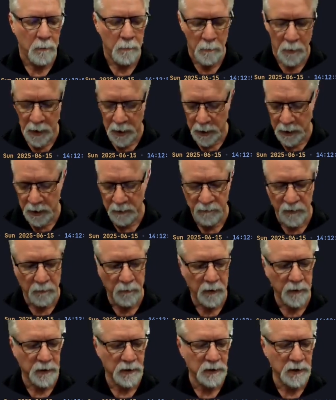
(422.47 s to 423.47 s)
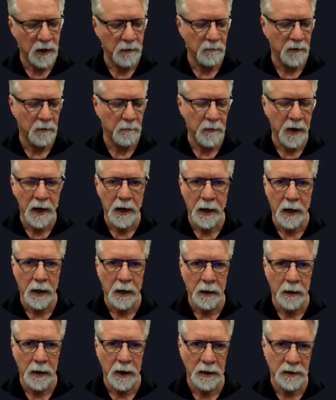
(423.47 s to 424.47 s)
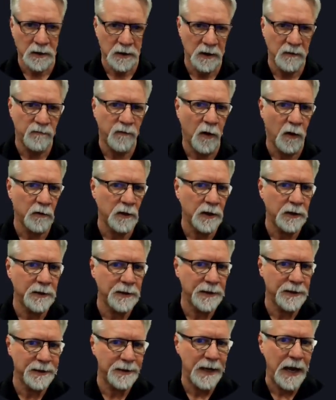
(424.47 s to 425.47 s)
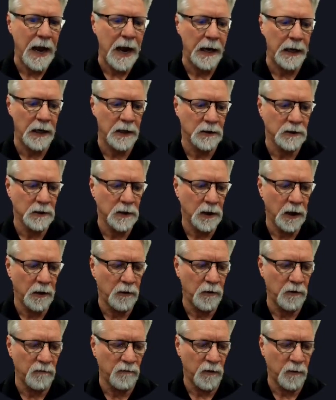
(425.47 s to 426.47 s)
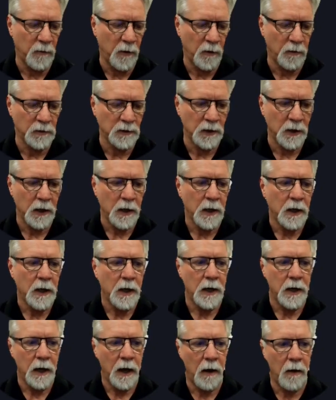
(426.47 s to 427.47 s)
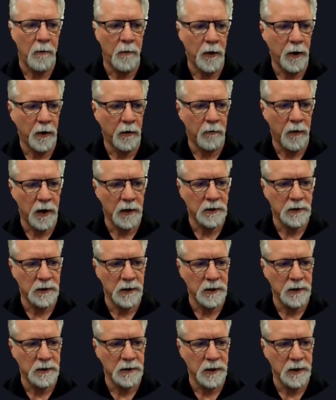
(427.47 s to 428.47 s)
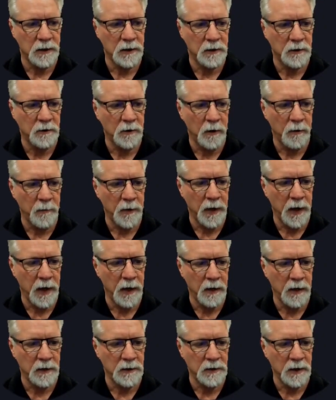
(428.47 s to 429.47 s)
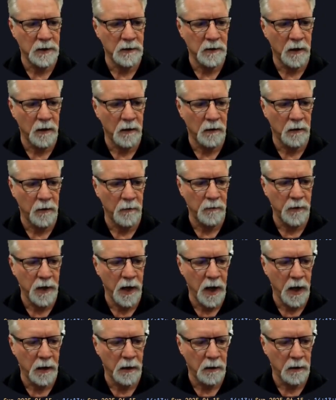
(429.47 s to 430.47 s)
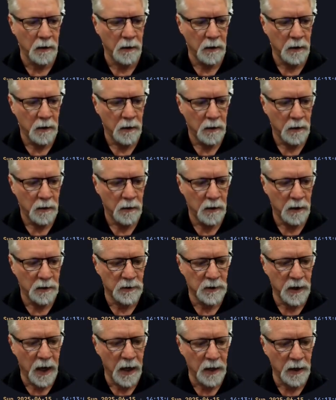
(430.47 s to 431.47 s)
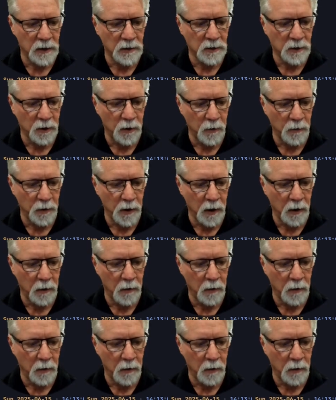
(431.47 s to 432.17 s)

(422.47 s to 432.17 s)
But if I run the same command, it's defaulting to status, and I do the verbose. Now it went across these things and told me, hey, these things aren't cloned yet. This guy is cloned.